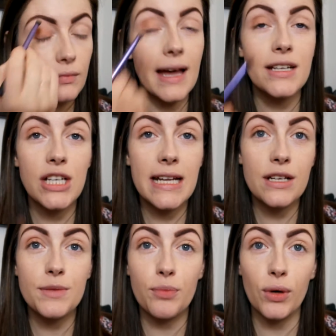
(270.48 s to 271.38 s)
I actually
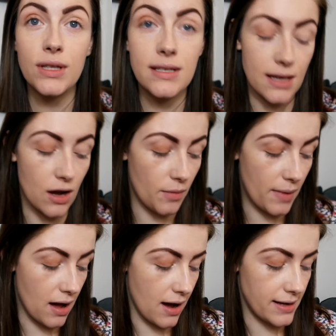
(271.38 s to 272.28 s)
use bronzer on
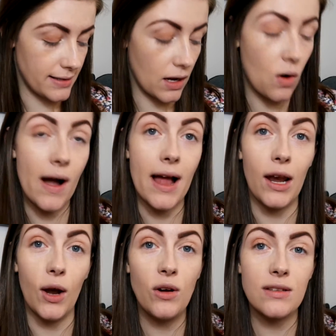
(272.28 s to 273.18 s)
my eyes quite a
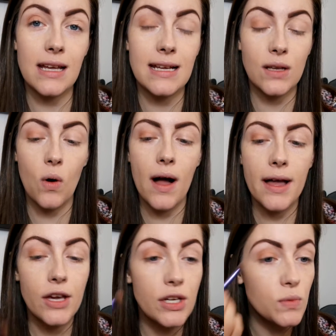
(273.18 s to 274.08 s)
lot. It's quite
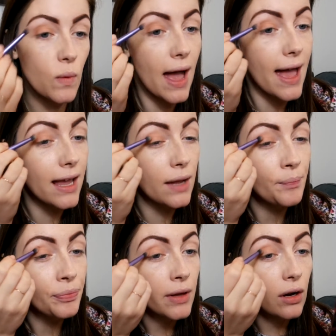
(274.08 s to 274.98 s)
a good way
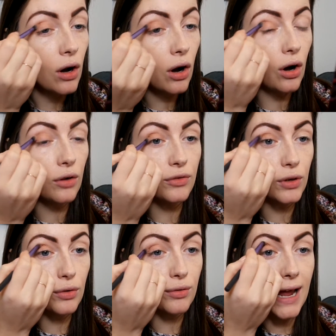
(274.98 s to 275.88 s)
of
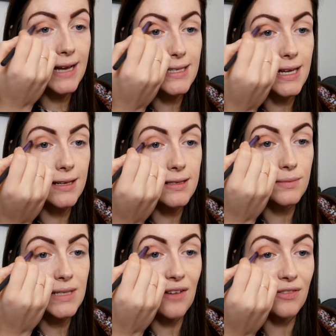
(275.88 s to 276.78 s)
creating
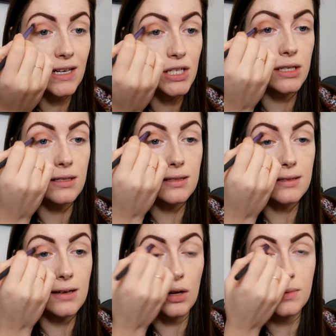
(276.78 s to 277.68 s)
some definition and
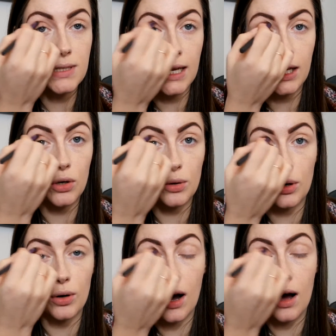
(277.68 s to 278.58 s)
sculpting
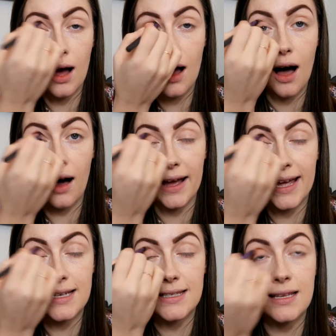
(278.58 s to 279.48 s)
your
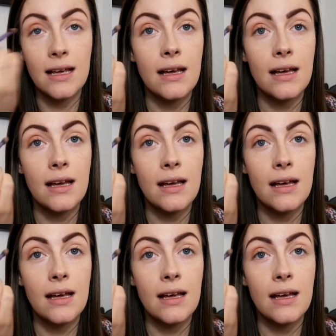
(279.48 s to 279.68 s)
eyes